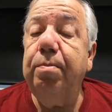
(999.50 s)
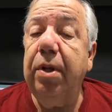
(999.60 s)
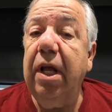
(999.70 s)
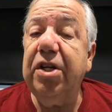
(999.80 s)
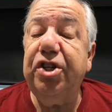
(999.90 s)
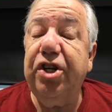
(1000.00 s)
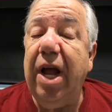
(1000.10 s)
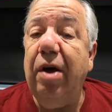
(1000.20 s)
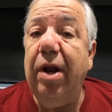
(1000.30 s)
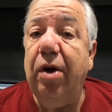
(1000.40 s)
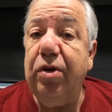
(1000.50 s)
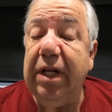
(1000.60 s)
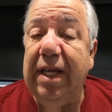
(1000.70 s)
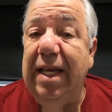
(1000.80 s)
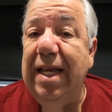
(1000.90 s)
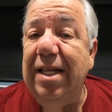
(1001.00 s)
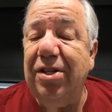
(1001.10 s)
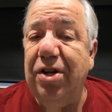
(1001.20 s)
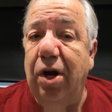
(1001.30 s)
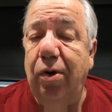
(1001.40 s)
plus shout out to
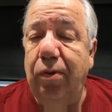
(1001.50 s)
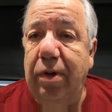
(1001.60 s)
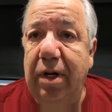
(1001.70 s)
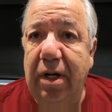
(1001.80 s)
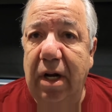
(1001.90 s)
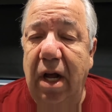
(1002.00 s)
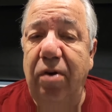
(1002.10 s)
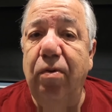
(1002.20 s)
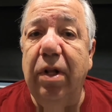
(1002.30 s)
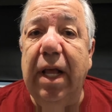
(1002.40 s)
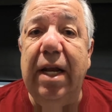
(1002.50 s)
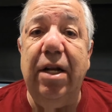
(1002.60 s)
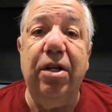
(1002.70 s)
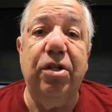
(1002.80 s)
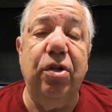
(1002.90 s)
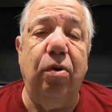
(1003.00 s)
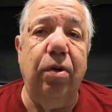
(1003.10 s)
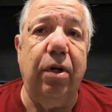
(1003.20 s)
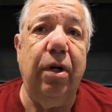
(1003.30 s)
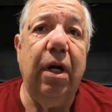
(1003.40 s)
Keystone, unrelated to
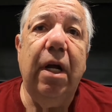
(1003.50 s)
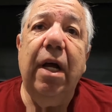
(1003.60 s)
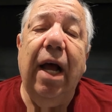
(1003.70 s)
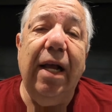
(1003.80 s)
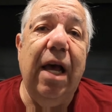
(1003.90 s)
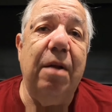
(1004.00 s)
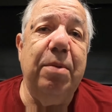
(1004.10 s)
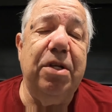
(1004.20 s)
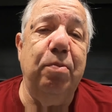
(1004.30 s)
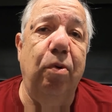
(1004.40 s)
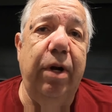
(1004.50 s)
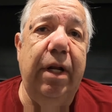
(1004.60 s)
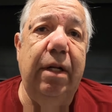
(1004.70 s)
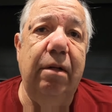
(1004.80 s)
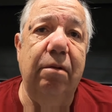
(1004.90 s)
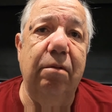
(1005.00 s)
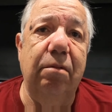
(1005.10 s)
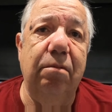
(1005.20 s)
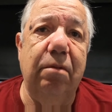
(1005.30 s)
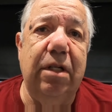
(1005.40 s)
solar. I got up this morning,
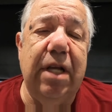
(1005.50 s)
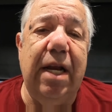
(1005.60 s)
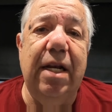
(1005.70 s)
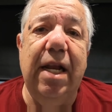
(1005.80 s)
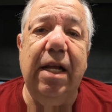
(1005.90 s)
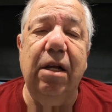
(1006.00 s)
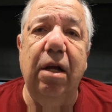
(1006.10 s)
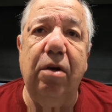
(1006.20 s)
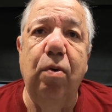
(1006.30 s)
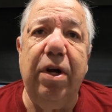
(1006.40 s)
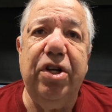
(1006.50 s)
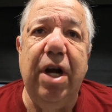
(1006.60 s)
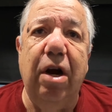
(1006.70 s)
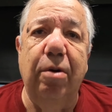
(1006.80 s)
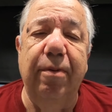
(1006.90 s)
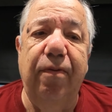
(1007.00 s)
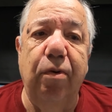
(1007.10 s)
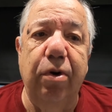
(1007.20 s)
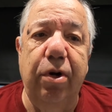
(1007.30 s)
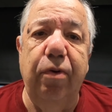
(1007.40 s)
decided to take a quick shower
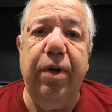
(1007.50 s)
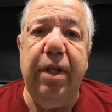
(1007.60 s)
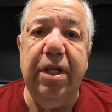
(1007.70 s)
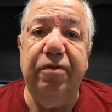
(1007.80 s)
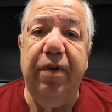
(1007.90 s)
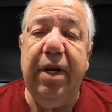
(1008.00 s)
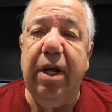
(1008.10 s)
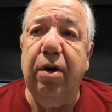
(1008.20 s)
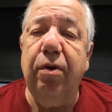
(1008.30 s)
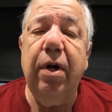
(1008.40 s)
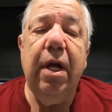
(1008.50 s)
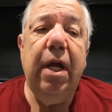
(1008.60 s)
before doing this video,